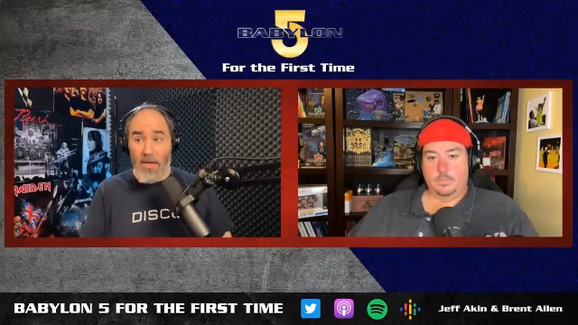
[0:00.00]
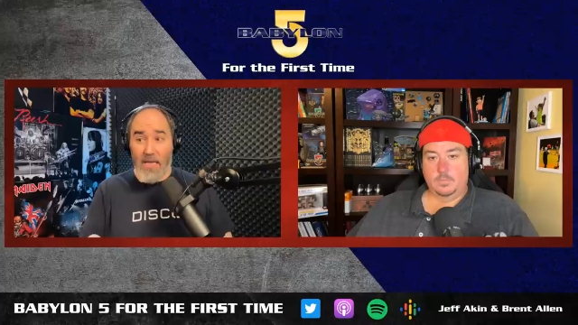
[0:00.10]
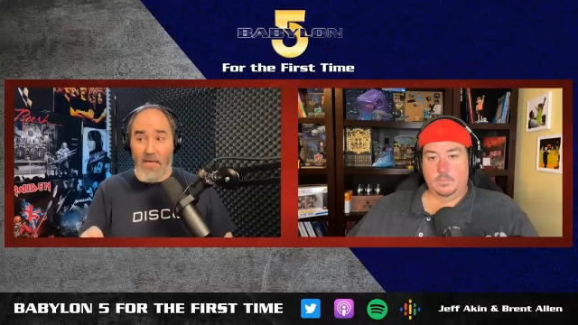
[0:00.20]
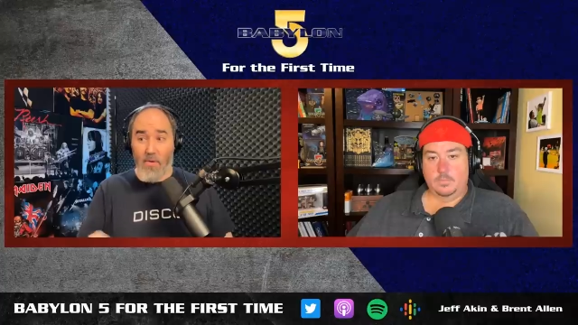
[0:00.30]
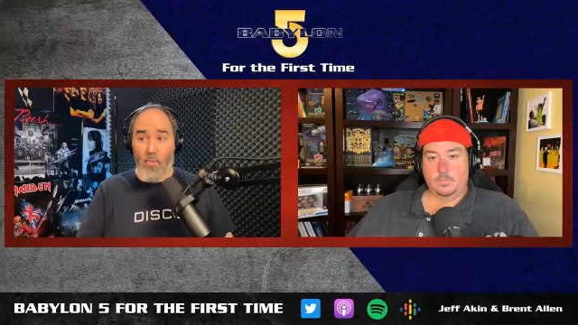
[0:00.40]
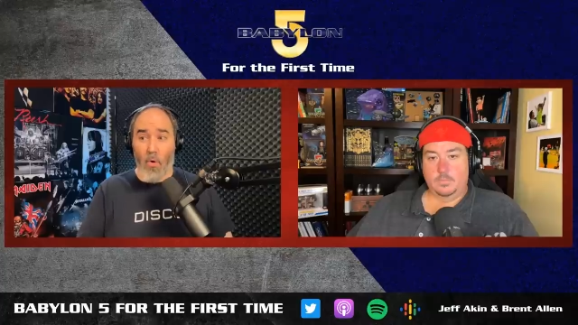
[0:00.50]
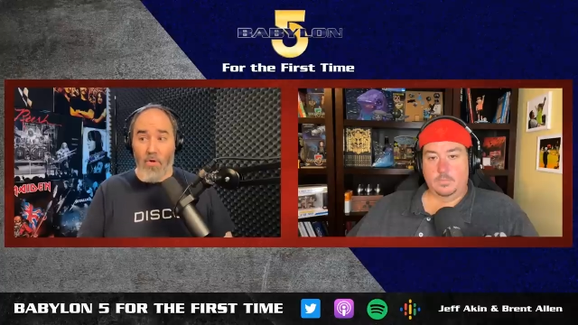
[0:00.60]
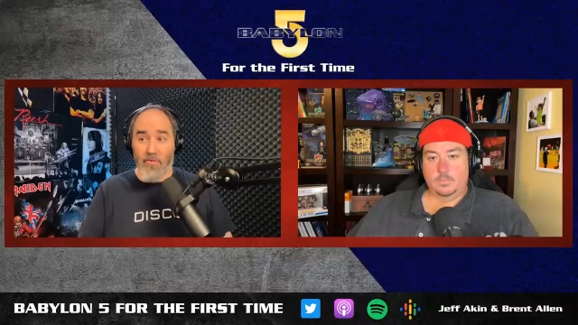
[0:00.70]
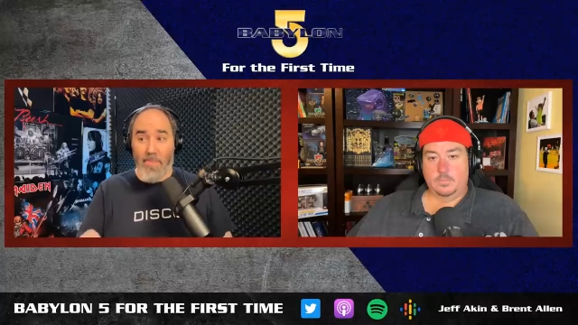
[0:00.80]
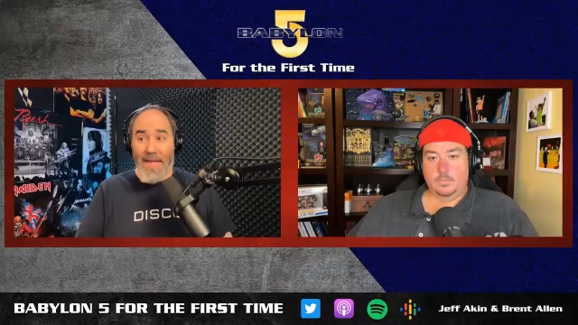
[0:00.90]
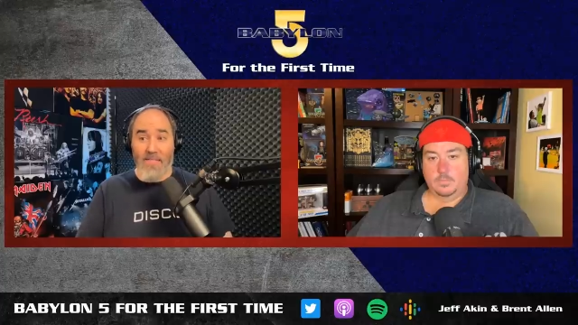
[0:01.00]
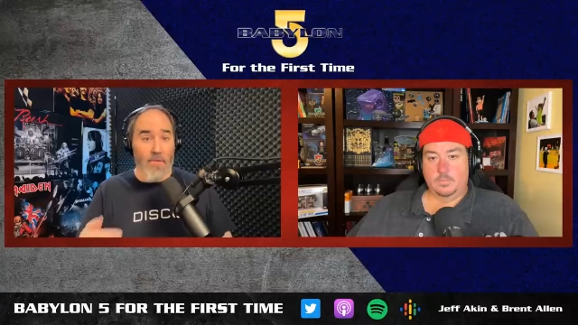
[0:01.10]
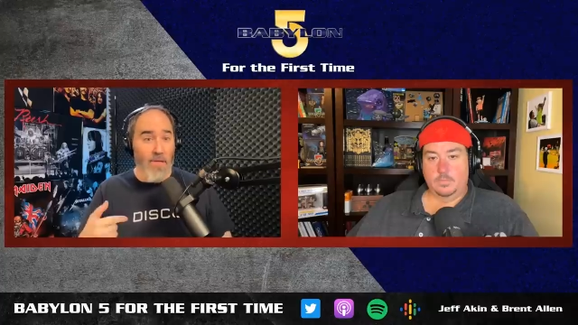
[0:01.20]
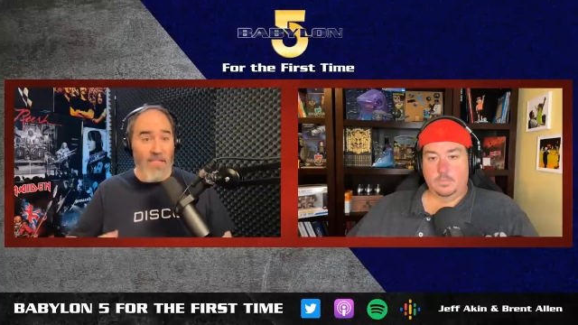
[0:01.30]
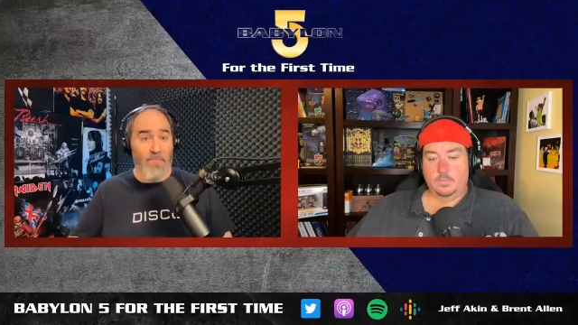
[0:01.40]
Speaker 1: into the role of
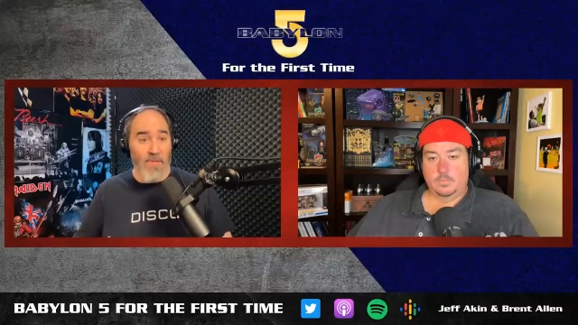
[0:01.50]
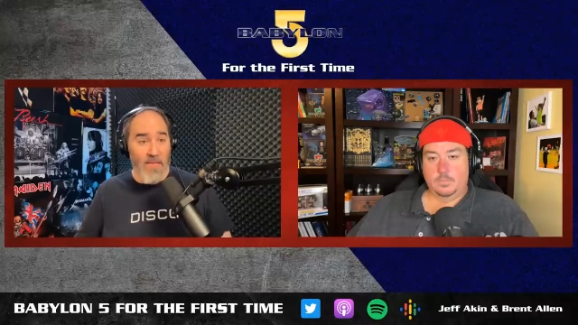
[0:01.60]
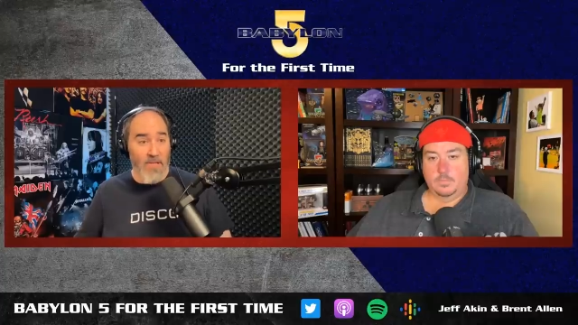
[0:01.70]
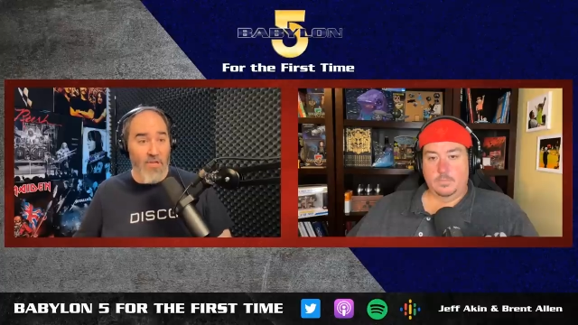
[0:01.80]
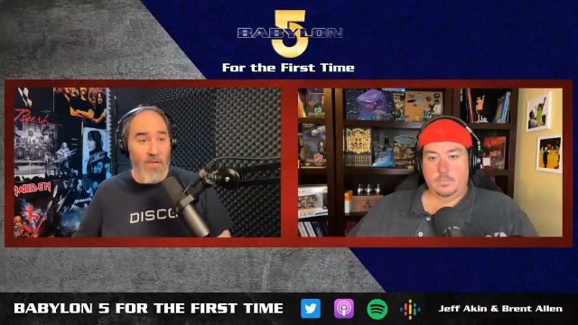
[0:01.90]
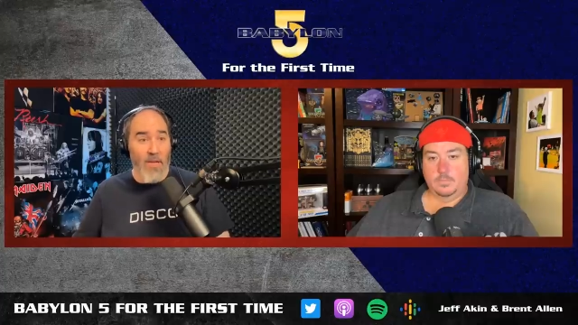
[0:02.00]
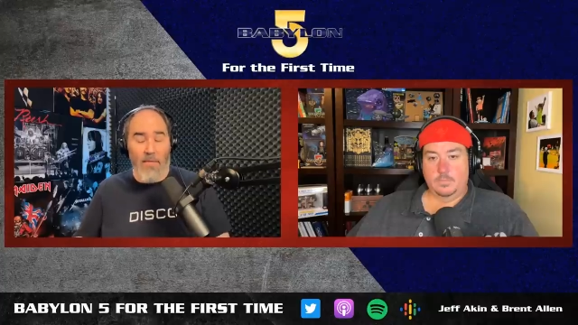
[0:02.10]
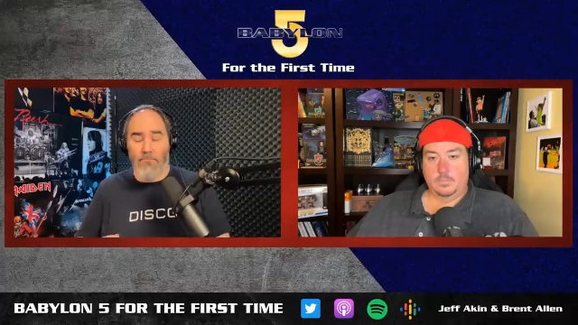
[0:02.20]
Basil Expedition,